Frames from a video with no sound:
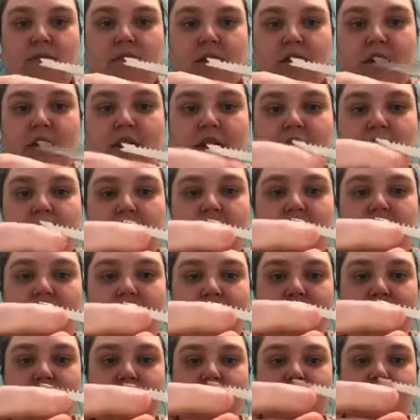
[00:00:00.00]
And another
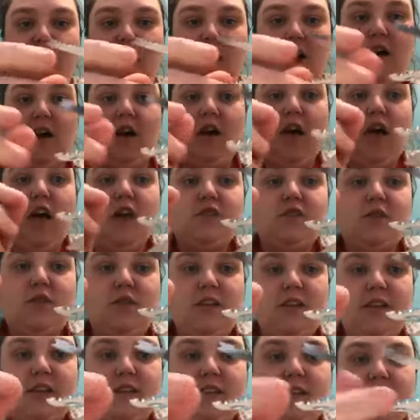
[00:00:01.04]
kind of saw. So
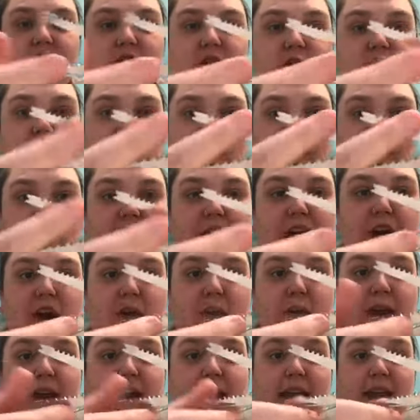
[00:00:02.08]
these two definitely
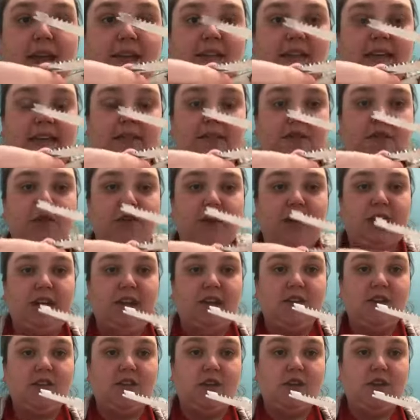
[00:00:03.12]
come in handy if you're
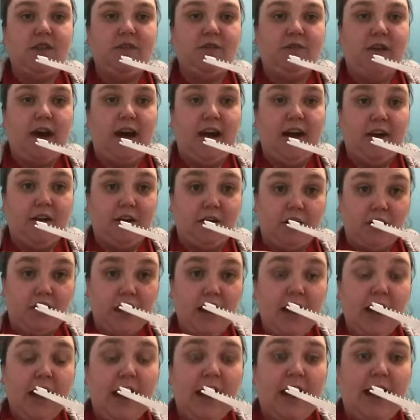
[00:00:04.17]
needing to start a fire,
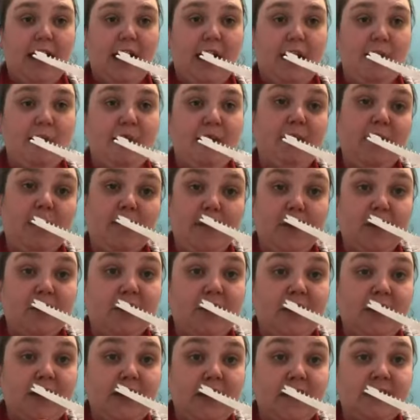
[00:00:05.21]
and maybe you're
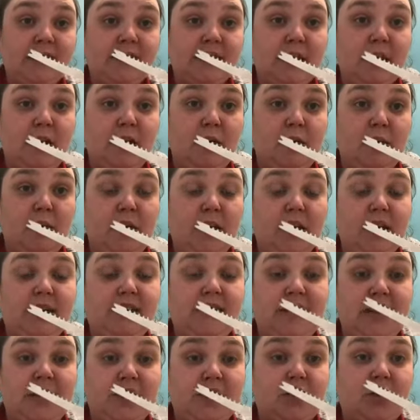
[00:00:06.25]
needing some
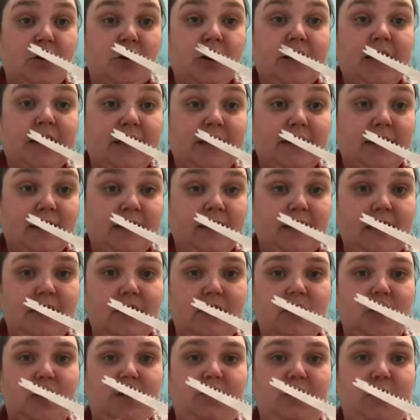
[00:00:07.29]
tinder or kindling.
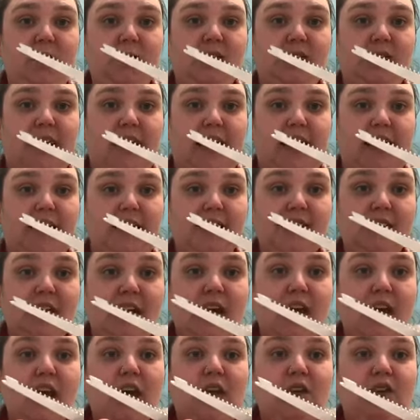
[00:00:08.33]
You can use that
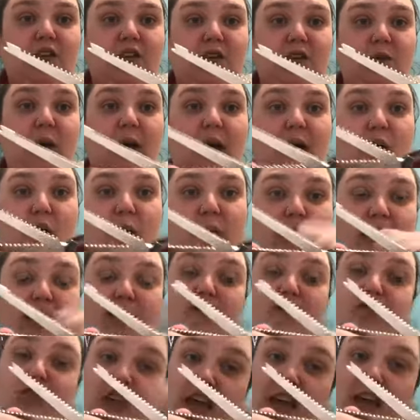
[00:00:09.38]
to help kind
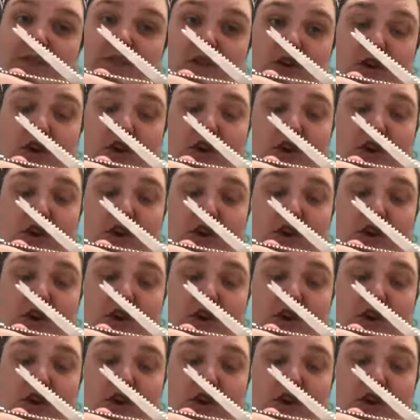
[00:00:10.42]
of shave